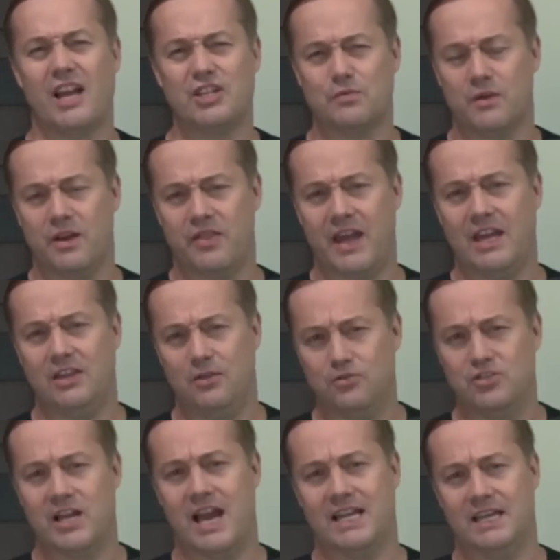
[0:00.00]
I just want to thank you,
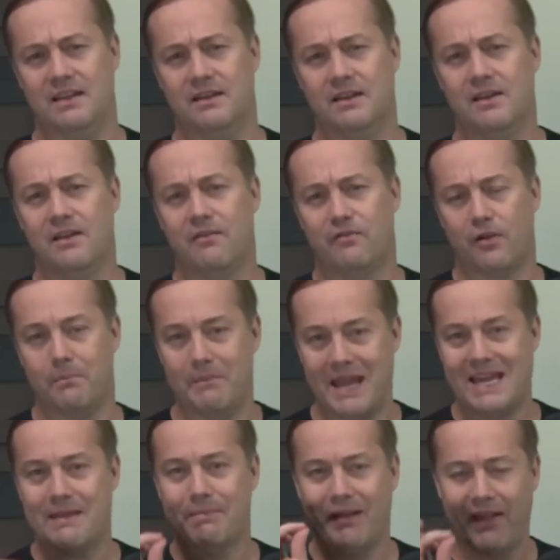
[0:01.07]
Jackie, for
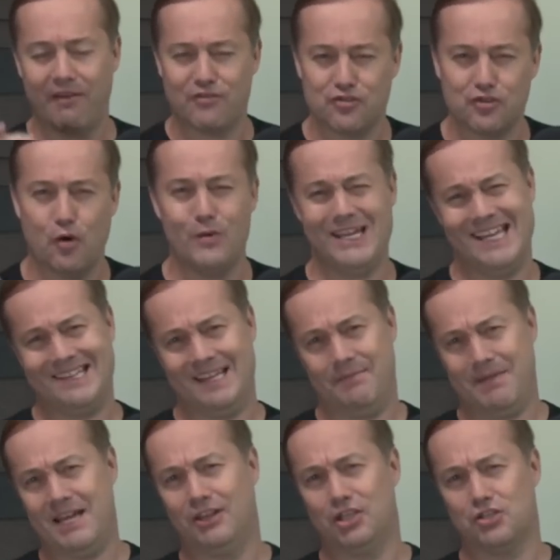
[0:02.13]
making my life so easy and
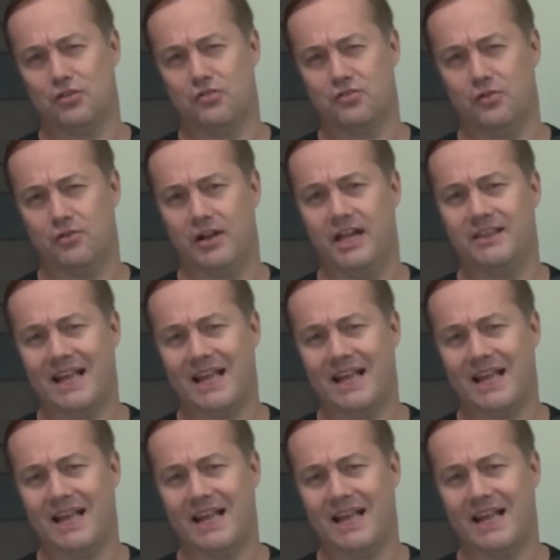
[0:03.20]
making the show so great.